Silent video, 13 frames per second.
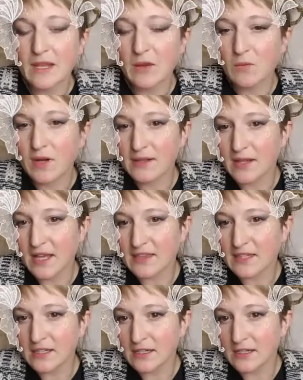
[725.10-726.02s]
Well, I
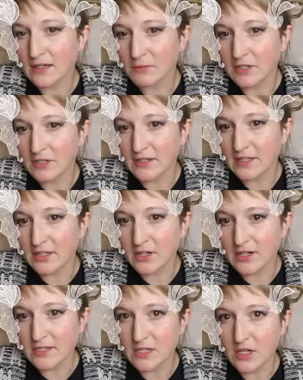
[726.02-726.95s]
think I'm going to let you
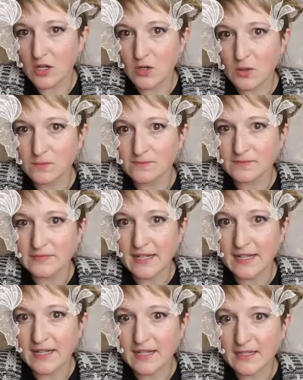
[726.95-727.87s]
guys go,
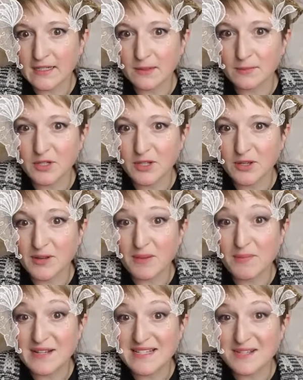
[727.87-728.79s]
and I'm going to go
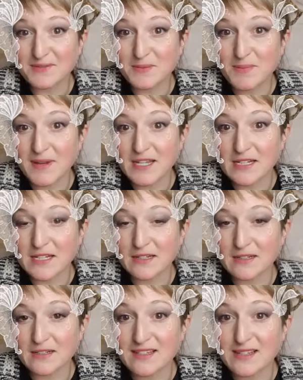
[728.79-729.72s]
get myself to bed
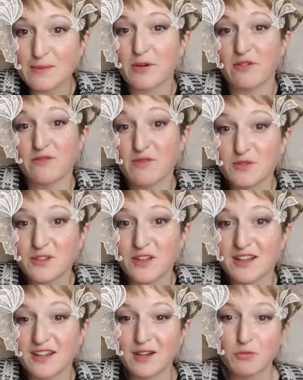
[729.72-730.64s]
and sleep a full
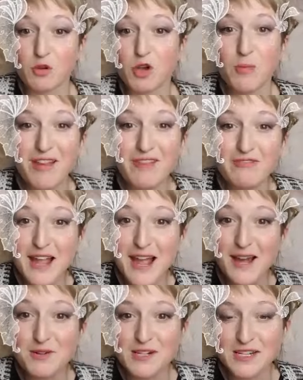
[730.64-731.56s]
night. I woke up every
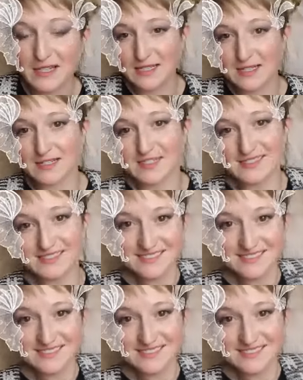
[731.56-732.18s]
hour last night.